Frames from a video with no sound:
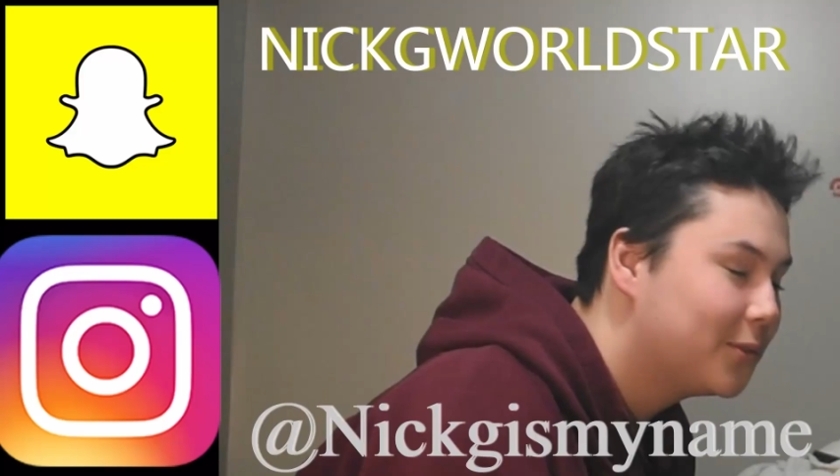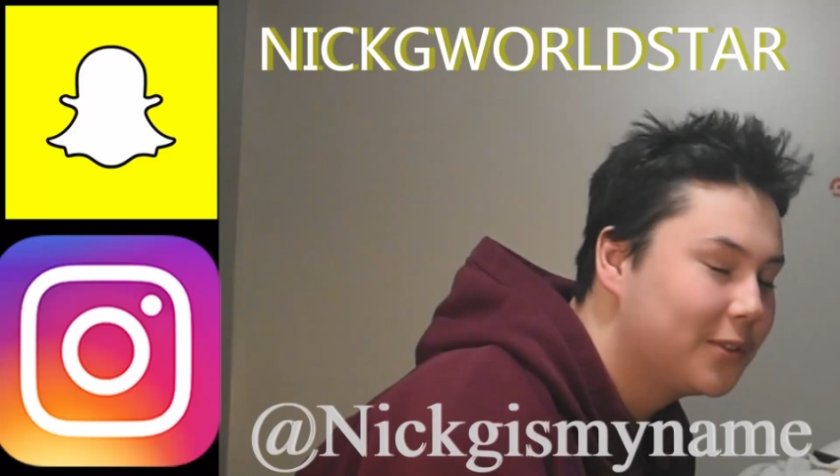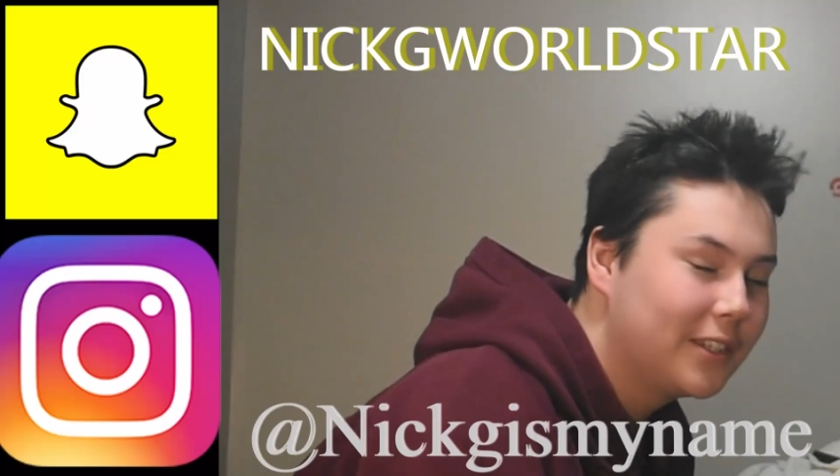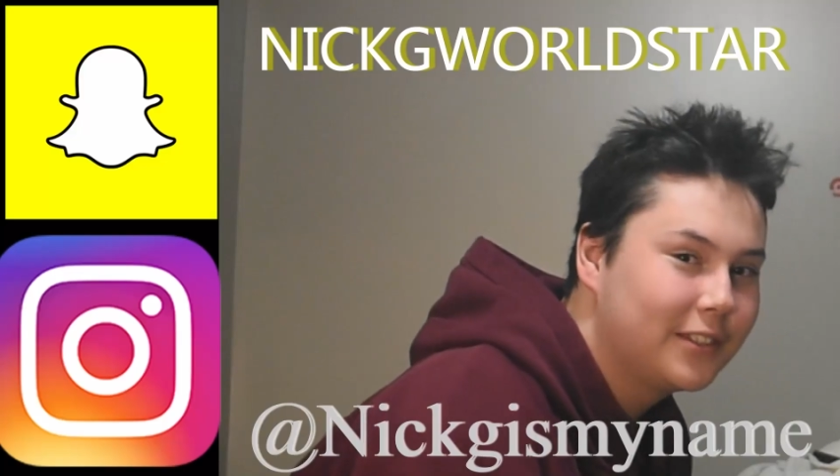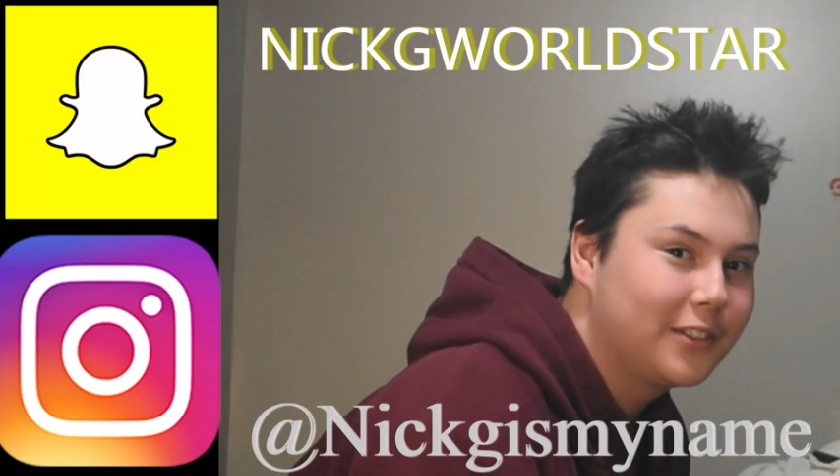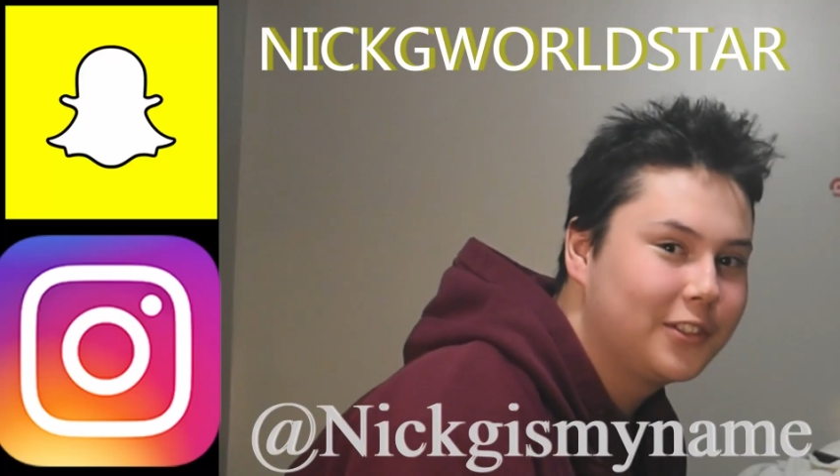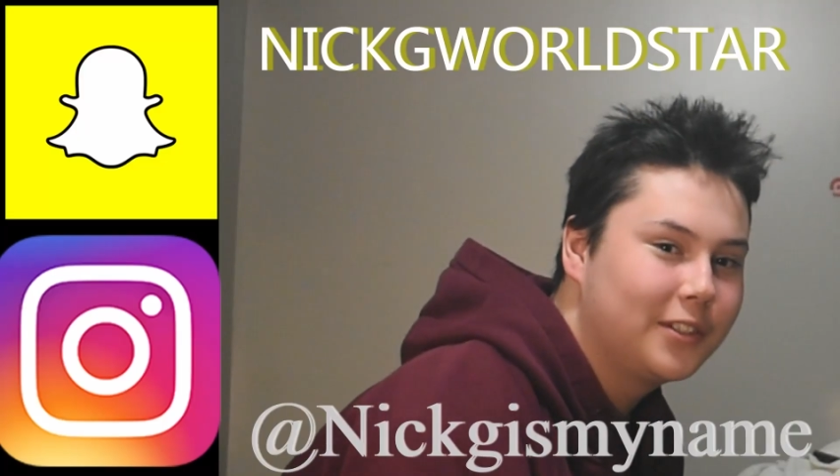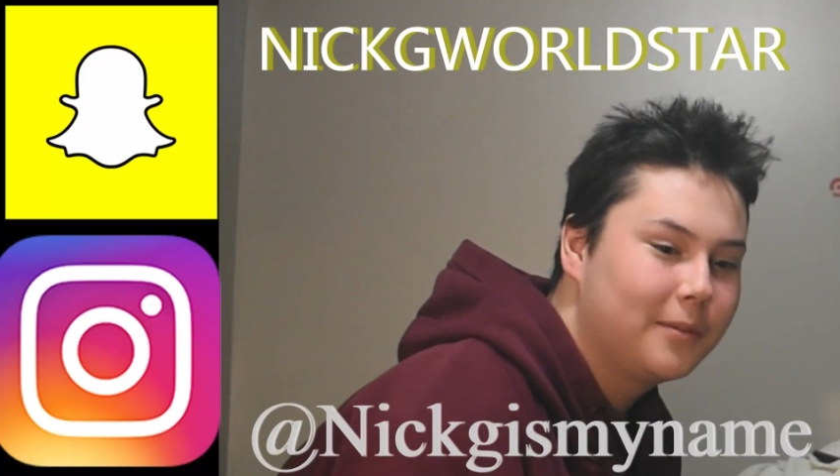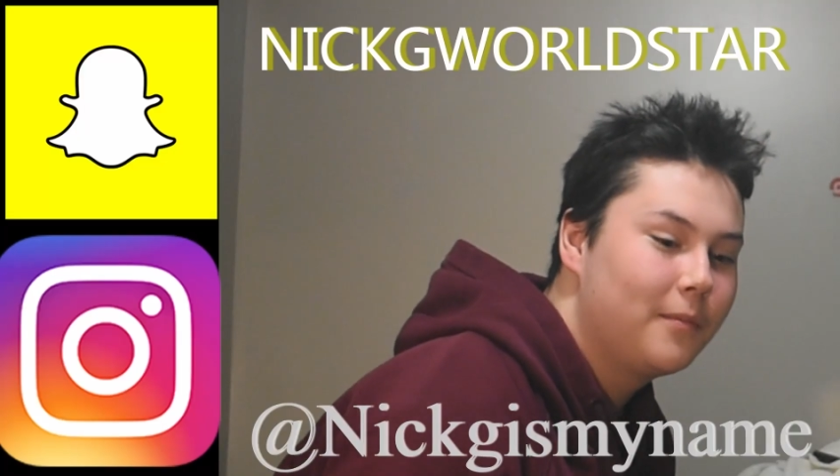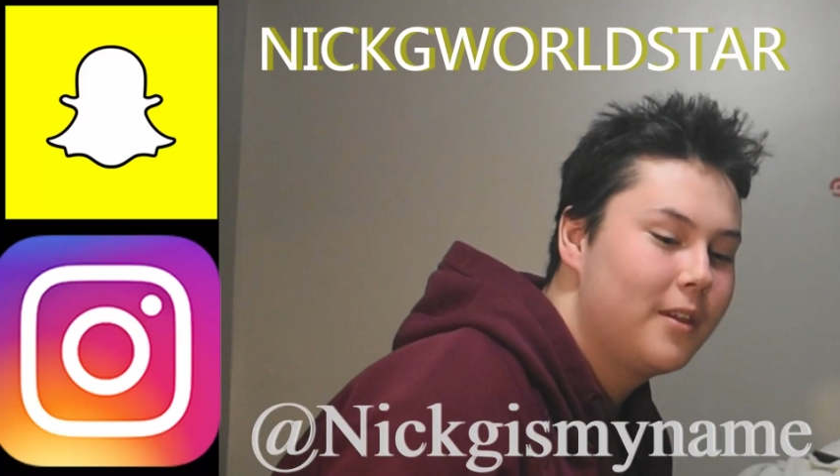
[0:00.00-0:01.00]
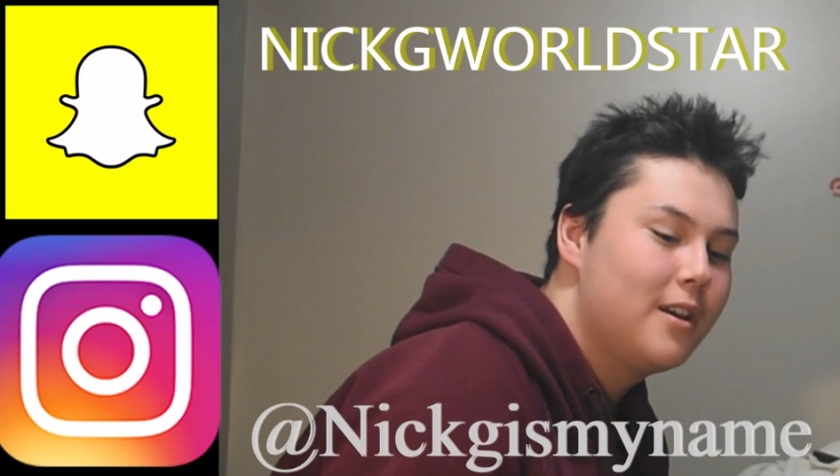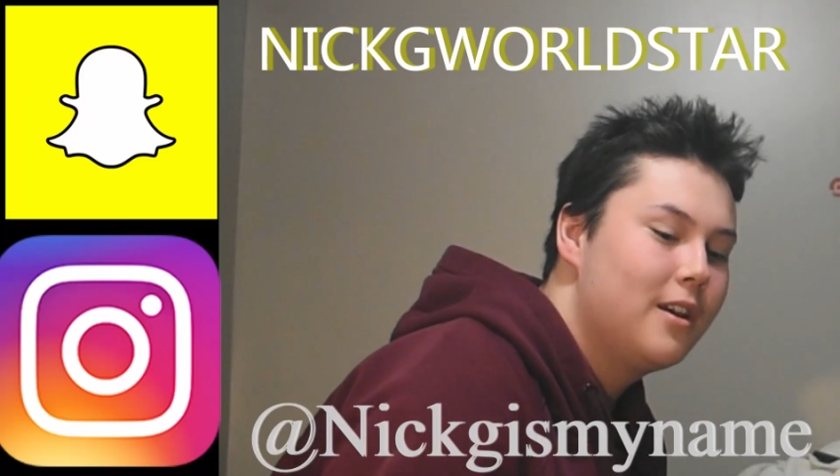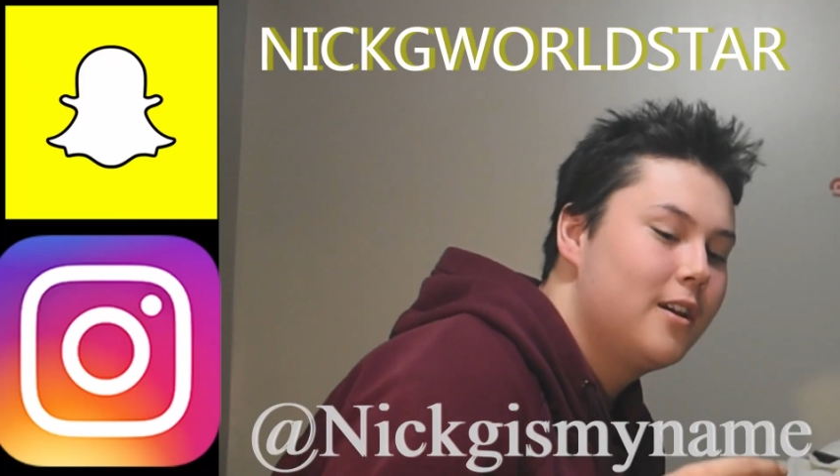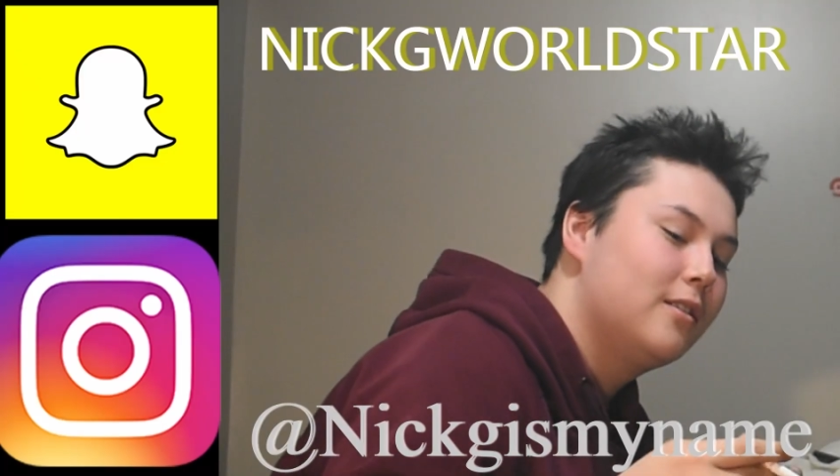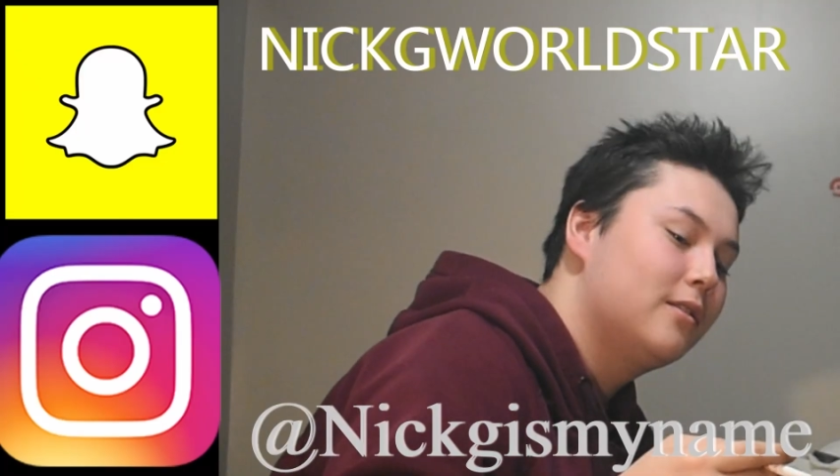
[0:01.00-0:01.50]
amazing
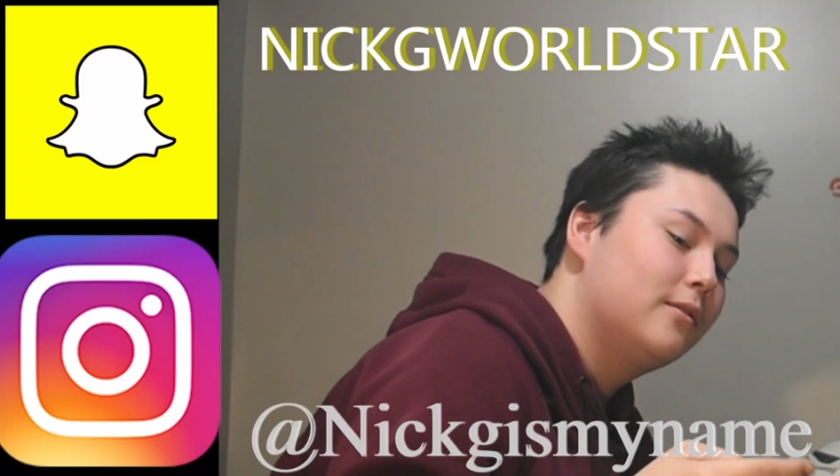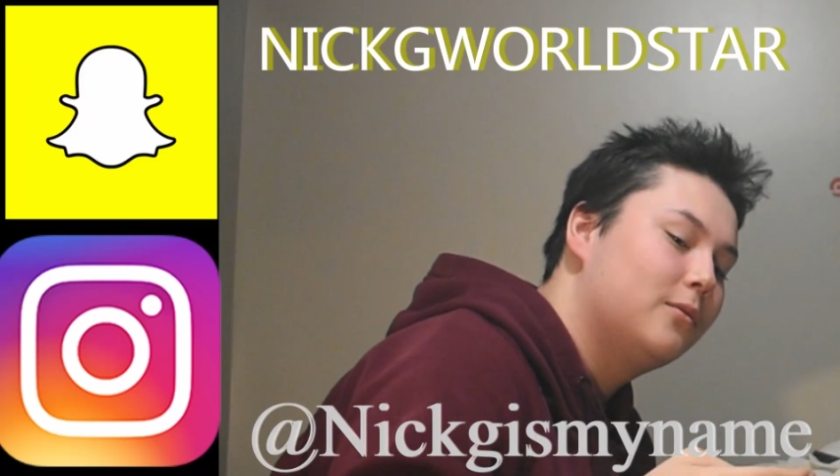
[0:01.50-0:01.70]
relationship